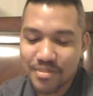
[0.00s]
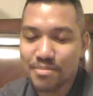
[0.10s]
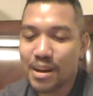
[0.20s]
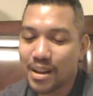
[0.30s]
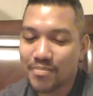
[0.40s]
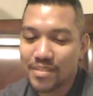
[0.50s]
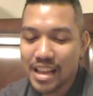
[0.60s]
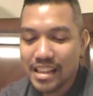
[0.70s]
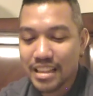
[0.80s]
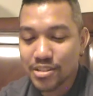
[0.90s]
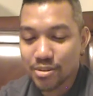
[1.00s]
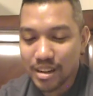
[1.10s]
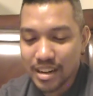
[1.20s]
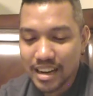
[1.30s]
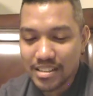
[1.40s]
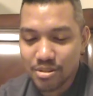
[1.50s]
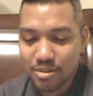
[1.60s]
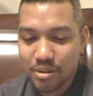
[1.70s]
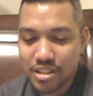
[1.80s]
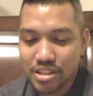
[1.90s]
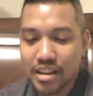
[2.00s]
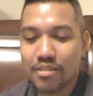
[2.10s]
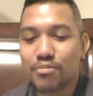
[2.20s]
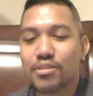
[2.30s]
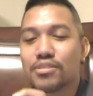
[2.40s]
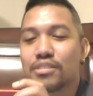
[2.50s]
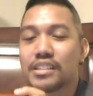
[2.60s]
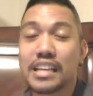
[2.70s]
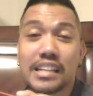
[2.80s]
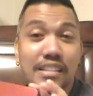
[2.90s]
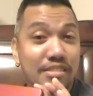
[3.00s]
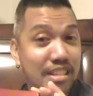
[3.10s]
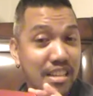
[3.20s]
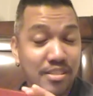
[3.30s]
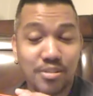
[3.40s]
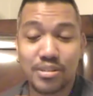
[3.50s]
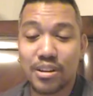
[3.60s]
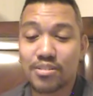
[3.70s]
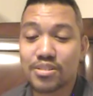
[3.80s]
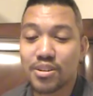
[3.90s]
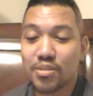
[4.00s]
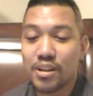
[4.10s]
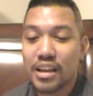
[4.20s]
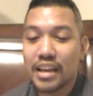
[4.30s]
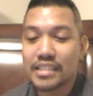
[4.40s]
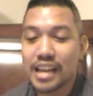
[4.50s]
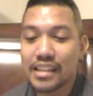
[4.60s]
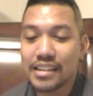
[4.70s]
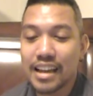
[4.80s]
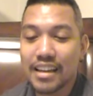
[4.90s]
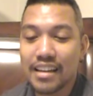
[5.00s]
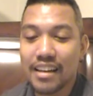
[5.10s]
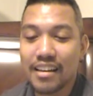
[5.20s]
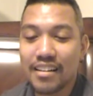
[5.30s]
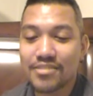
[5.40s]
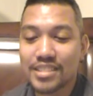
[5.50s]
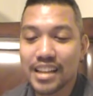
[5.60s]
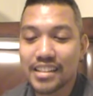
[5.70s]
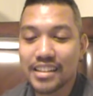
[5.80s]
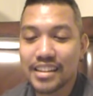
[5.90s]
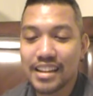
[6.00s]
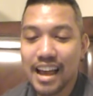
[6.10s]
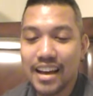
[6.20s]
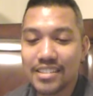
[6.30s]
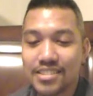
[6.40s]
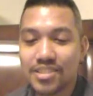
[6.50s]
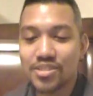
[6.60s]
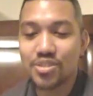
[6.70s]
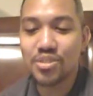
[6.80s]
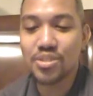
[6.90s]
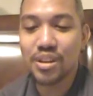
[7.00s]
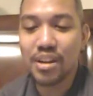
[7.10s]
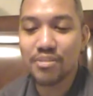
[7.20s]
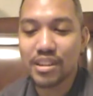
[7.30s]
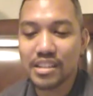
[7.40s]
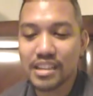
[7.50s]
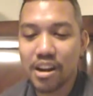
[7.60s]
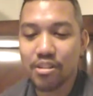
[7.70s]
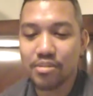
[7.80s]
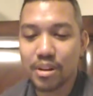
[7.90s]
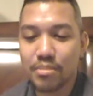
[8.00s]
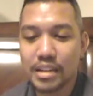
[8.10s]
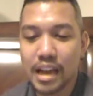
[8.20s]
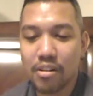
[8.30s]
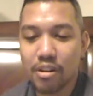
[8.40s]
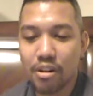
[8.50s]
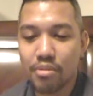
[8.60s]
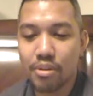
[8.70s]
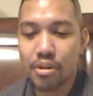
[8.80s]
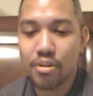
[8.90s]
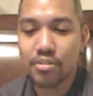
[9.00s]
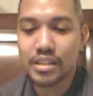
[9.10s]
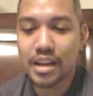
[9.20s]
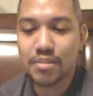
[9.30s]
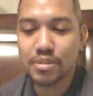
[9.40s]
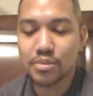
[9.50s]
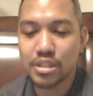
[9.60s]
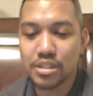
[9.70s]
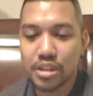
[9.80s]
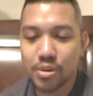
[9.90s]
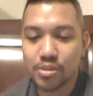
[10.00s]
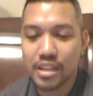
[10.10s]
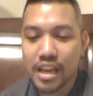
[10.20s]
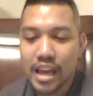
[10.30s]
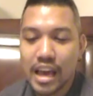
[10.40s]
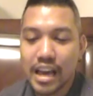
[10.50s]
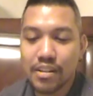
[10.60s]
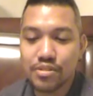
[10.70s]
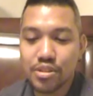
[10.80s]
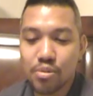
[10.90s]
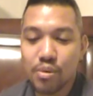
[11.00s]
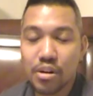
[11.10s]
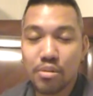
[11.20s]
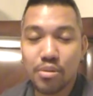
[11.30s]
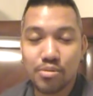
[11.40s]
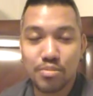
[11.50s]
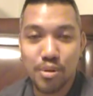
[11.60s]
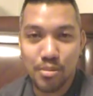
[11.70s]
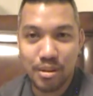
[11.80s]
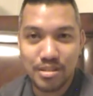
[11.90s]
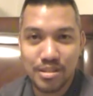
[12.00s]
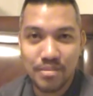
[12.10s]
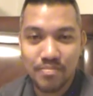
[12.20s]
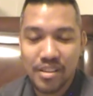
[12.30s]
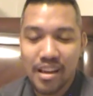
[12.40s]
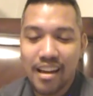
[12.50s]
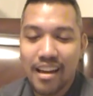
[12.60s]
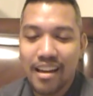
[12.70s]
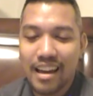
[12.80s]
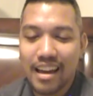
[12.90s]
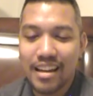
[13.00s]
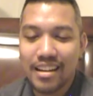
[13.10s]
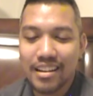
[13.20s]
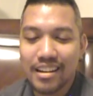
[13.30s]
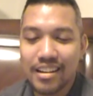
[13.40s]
But let's go ahead and answer the question, and we're getting a little technical here. So Italian um, Stallion asks, do you ever get tired of coming out? Are there times when you don't? And if so, what are those moments? And